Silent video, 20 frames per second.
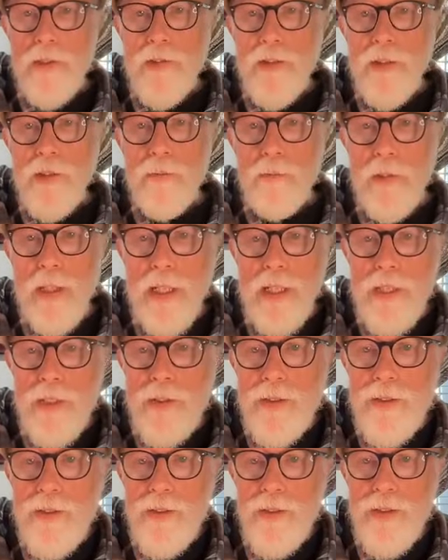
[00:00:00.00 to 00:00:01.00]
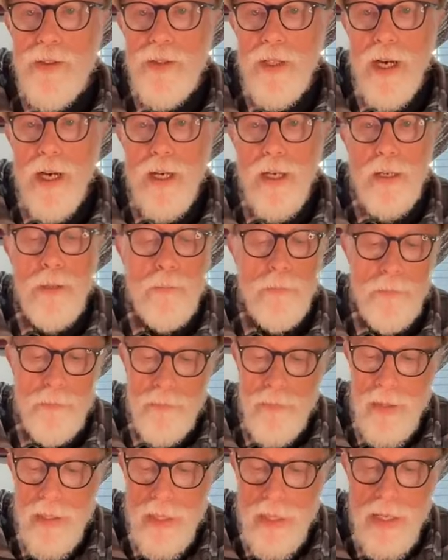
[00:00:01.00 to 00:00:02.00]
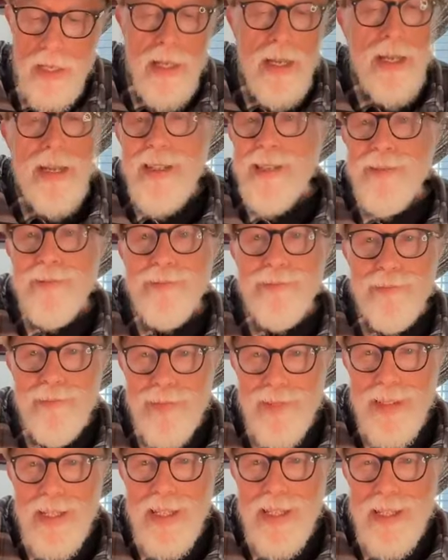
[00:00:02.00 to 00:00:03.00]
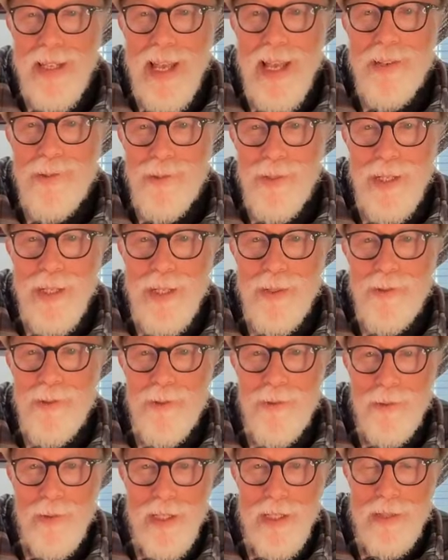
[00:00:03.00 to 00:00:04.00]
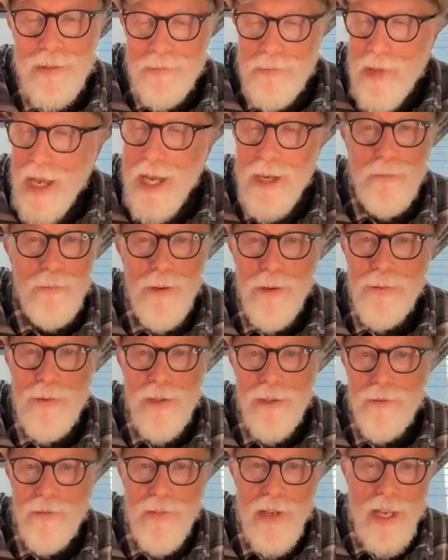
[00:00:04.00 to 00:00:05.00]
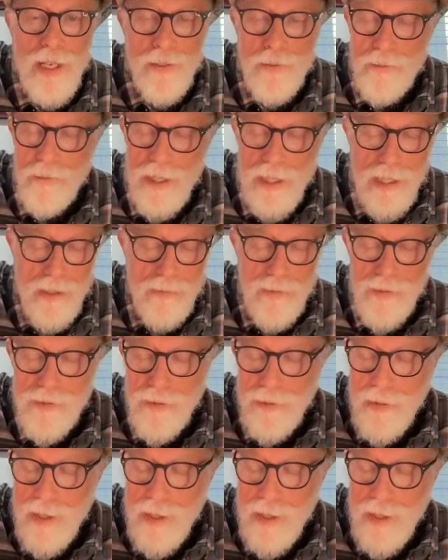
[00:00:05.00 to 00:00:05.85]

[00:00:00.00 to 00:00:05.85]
just play it stock. It has a history. I wrote the factory. I was so